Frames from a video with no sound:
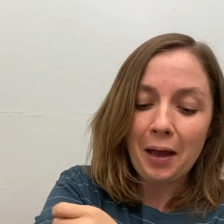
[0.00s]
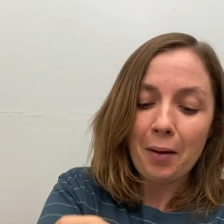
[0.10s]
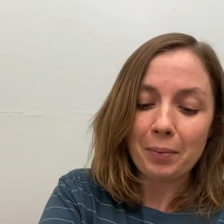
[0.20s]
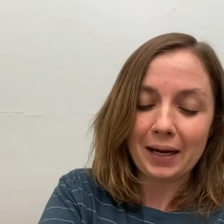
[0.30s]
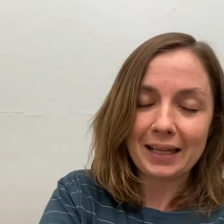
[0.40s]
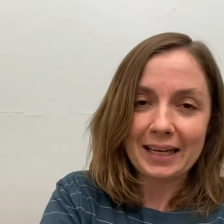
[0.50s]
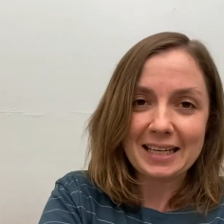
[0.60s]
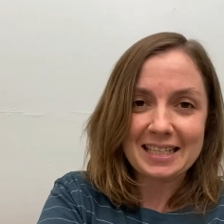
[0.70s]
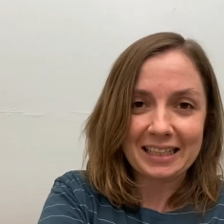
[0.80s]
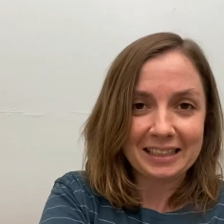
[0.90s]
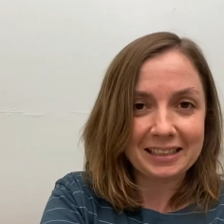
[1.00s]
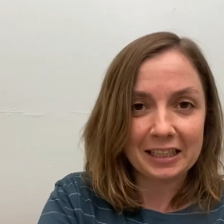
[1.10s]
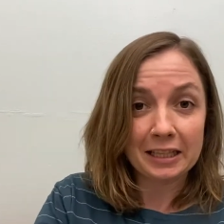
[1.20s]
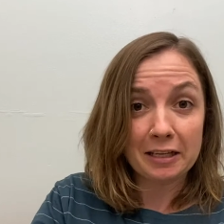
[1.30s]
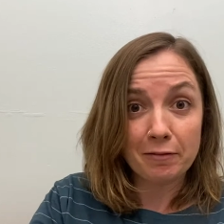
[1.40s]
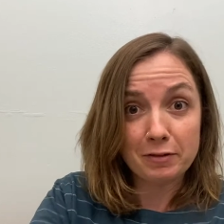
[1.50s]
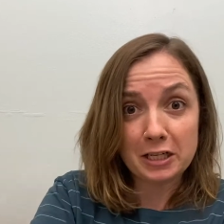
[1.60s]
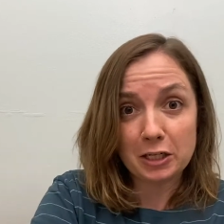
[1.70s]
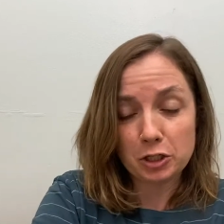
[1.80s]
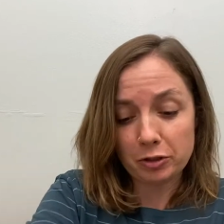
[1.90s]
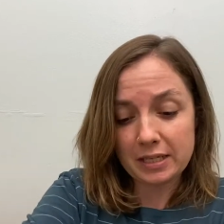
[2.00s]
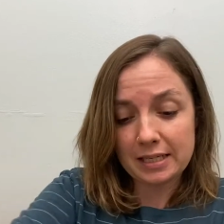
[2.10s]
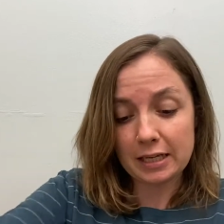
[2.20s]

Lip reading: But I like to live dangerously.